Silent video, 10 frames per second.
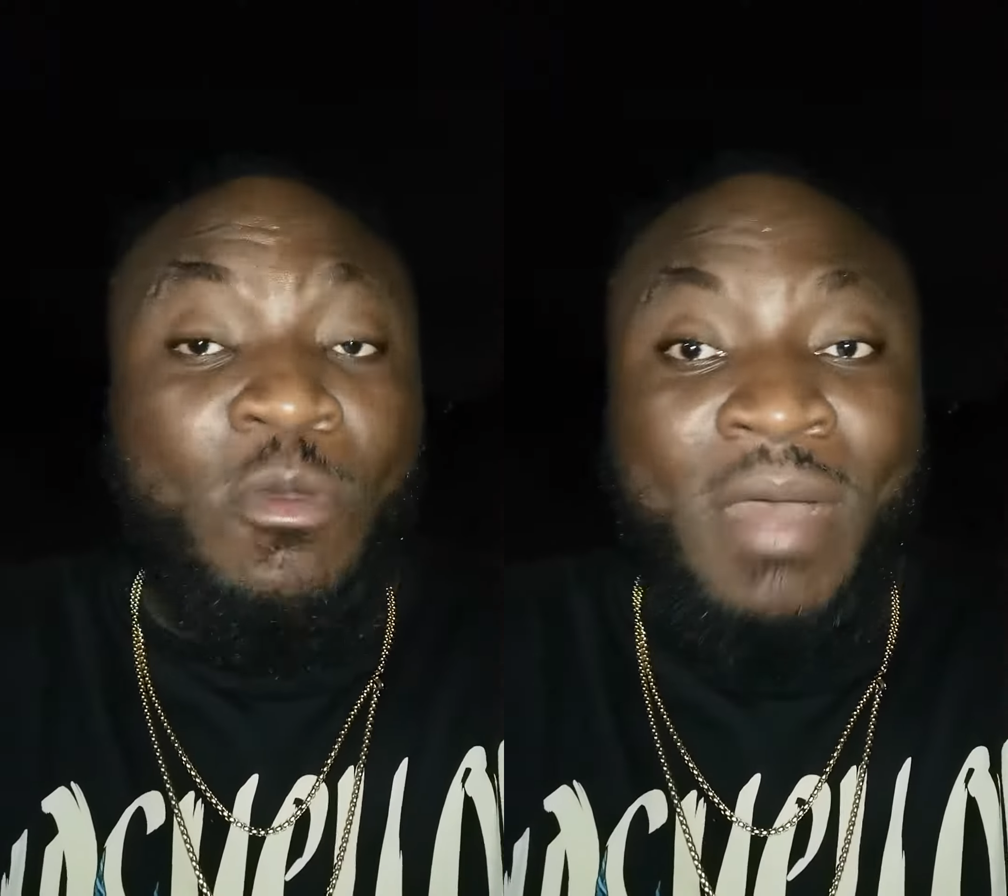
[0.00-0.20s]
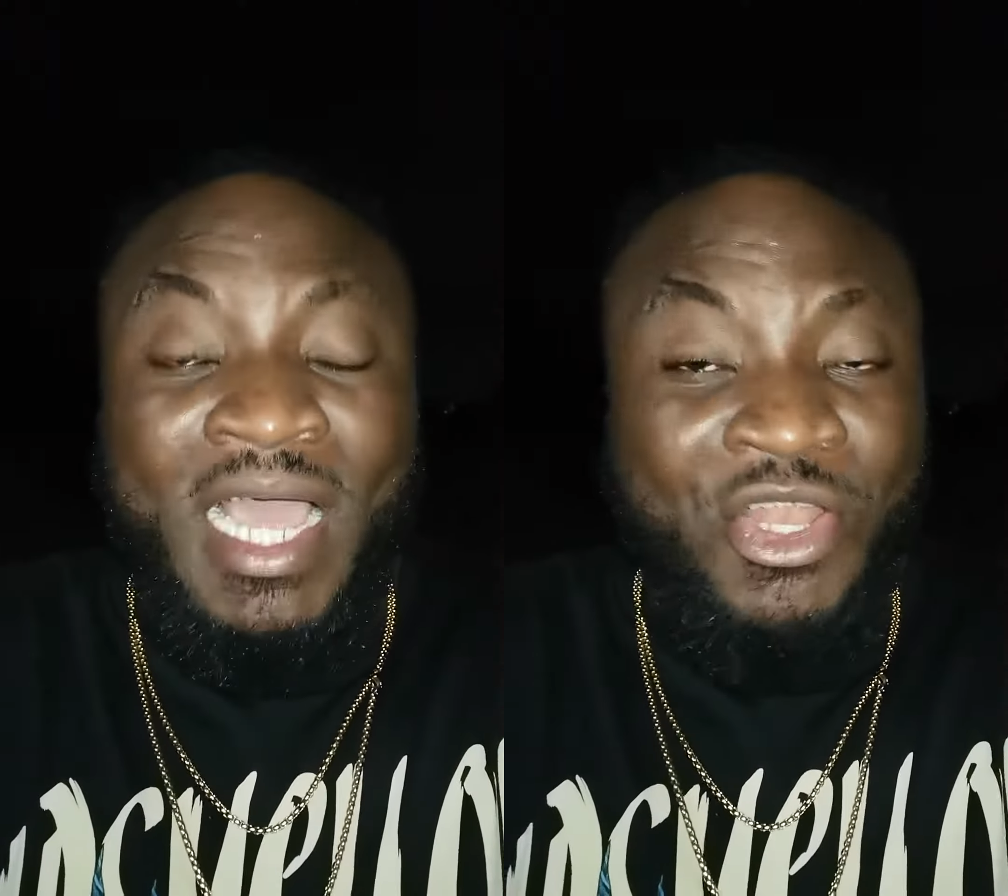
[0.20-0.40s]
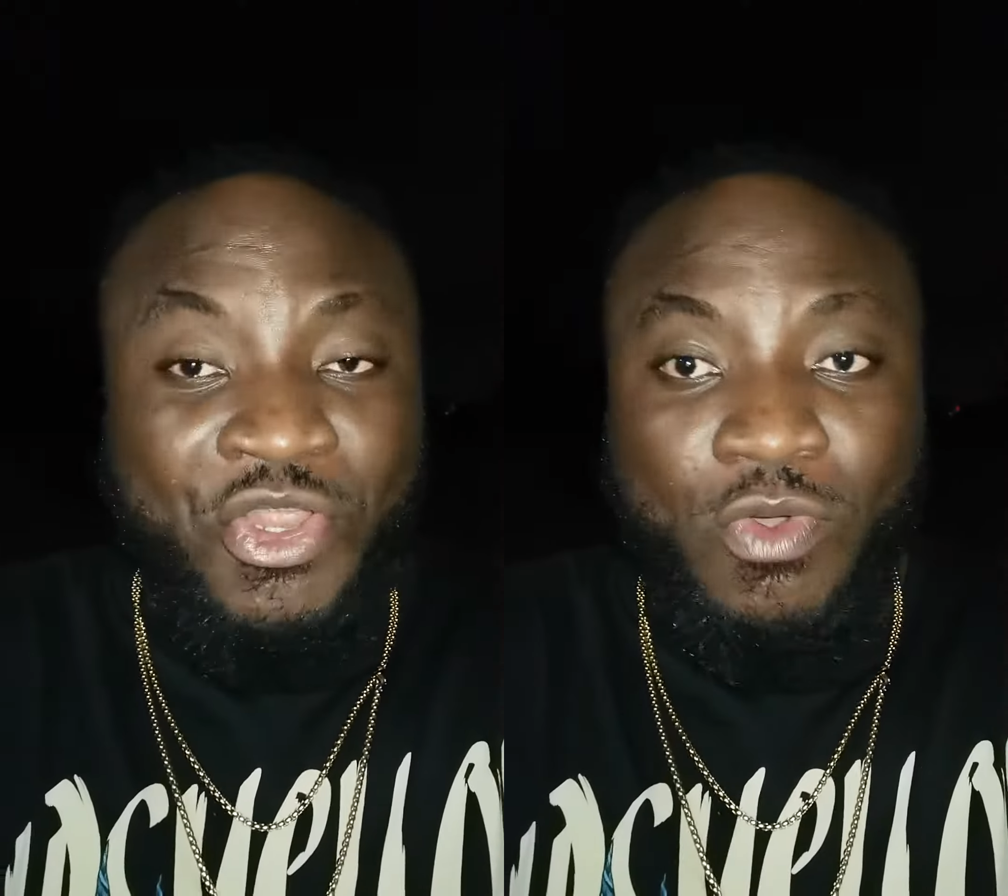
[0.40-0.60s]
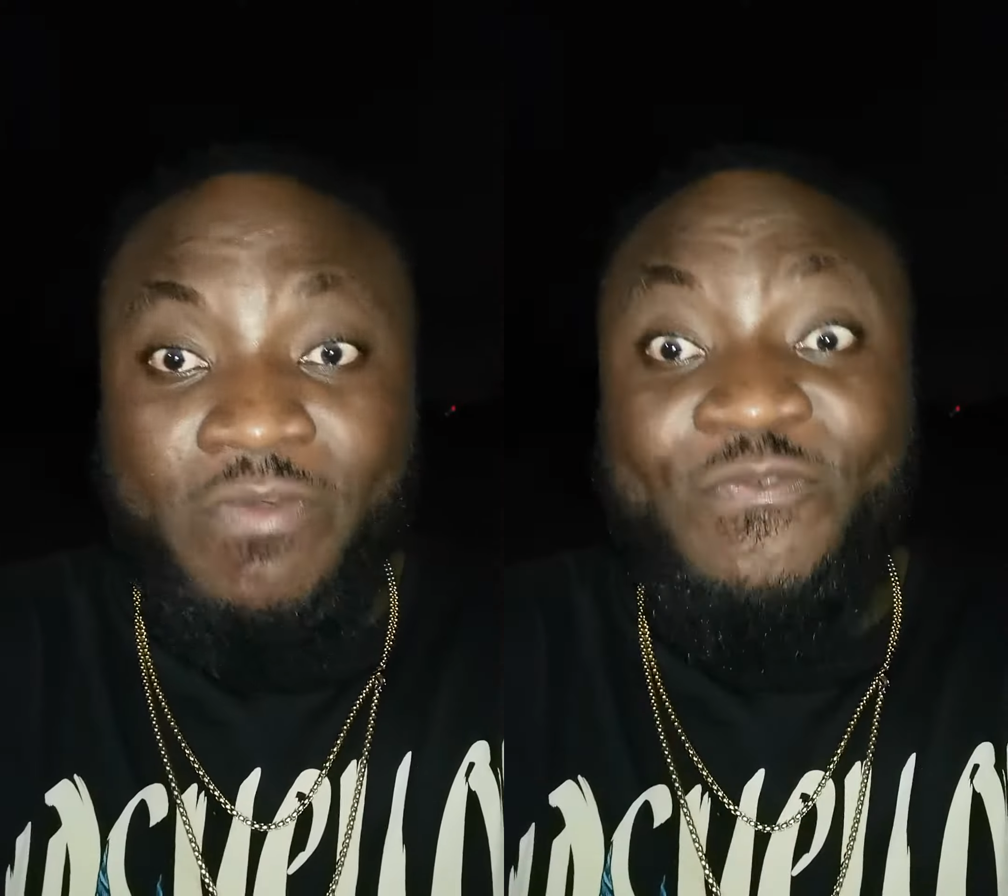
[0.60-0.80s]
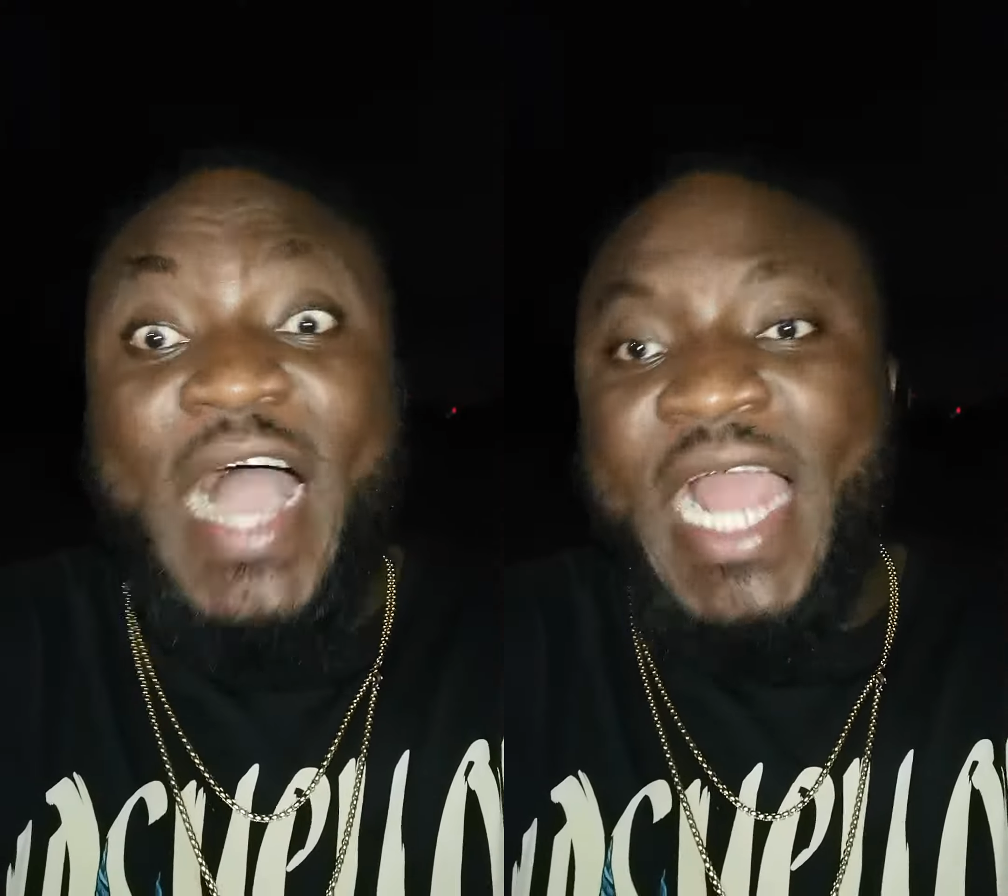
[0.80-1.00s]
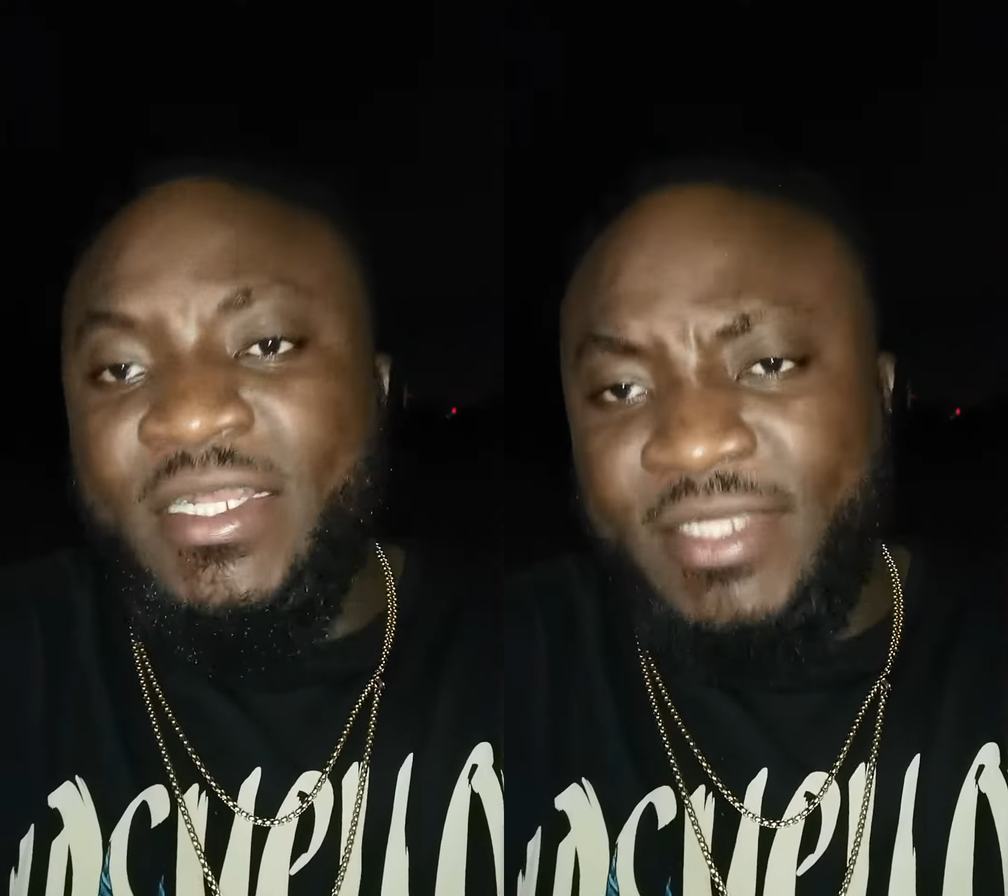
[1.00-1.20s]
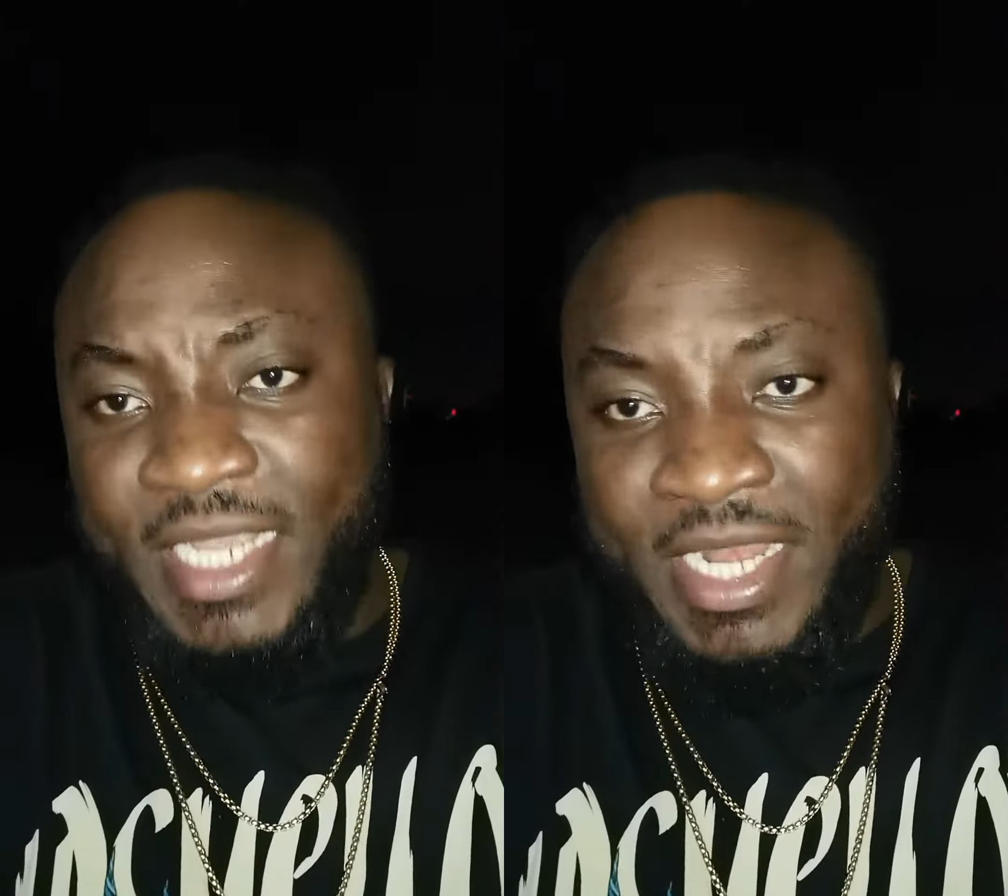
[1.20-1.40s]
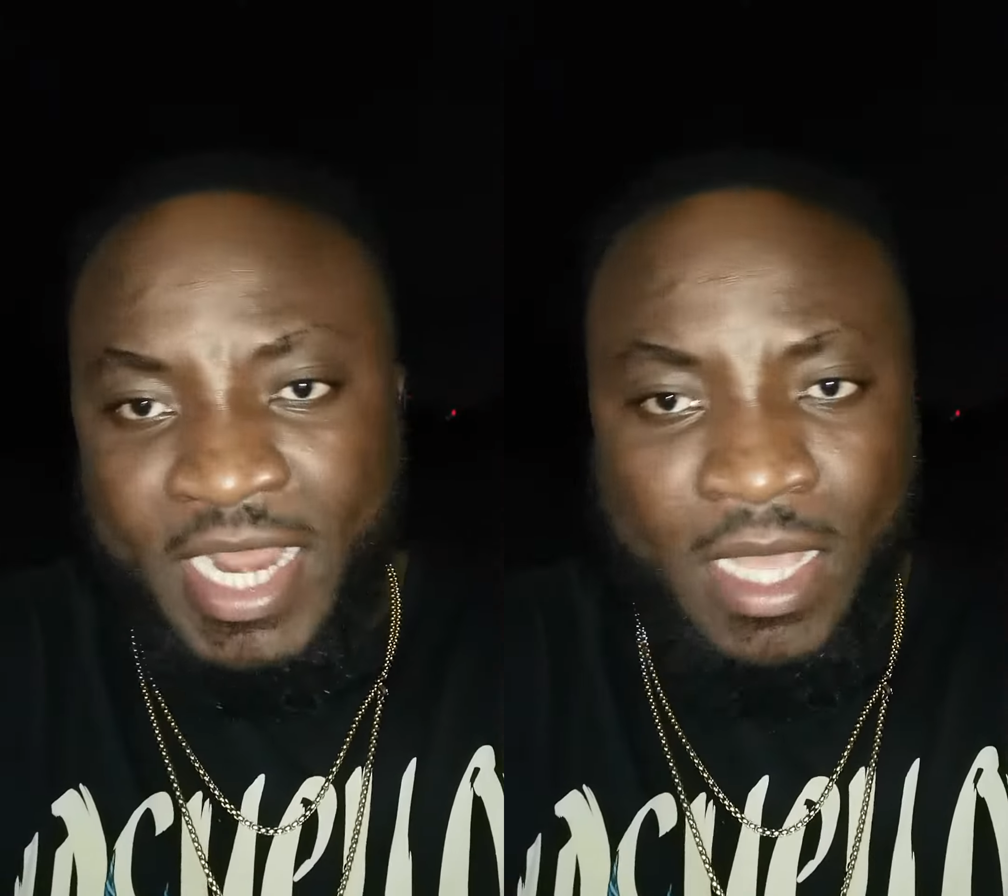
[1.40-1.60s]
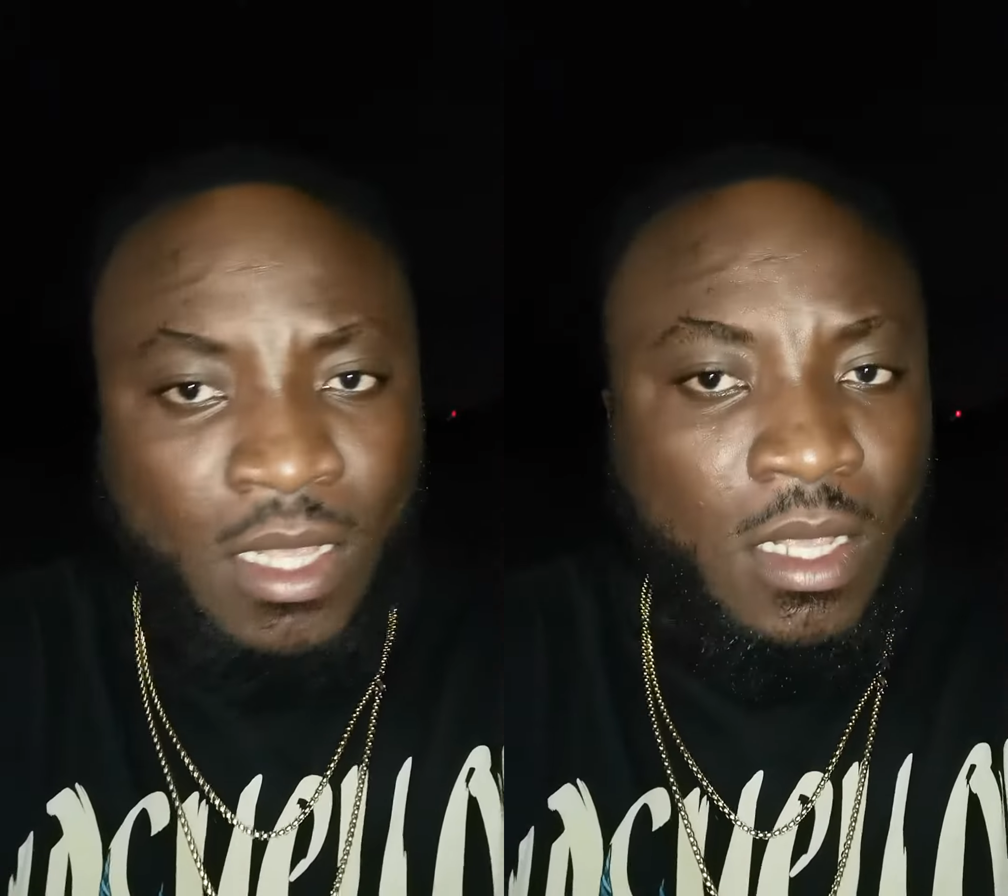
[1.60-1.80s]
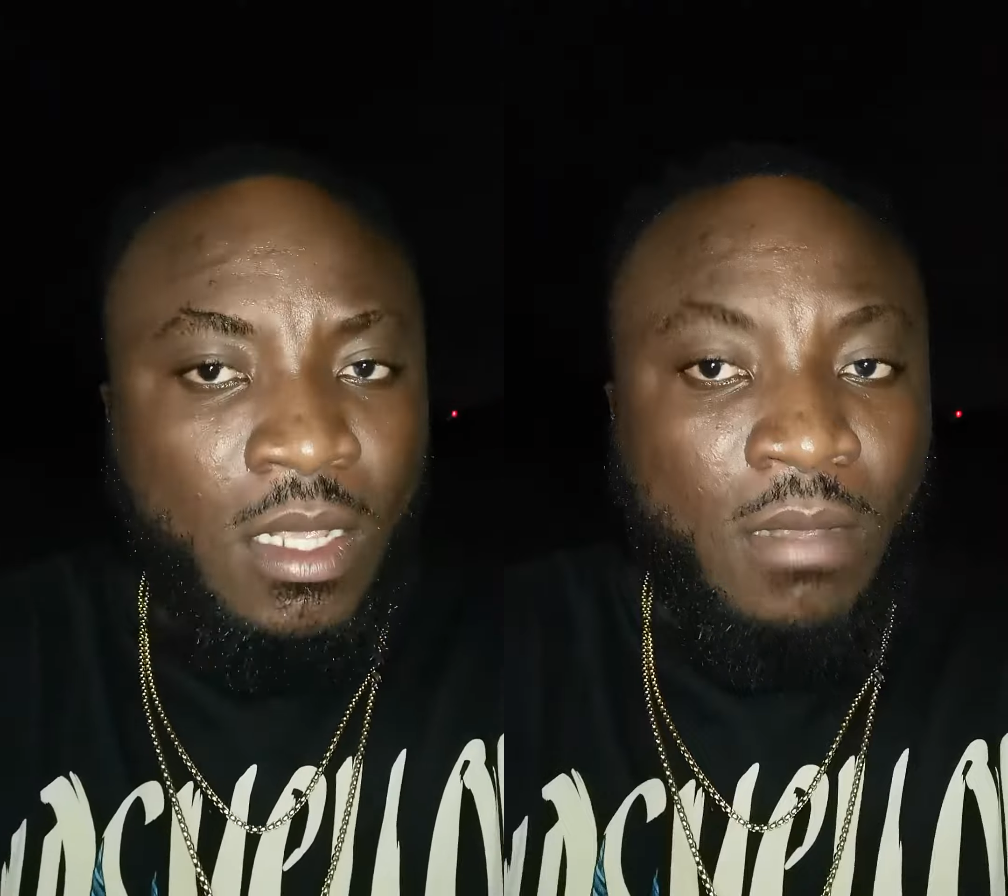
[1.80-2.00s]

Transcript: no mind you, fine thing there.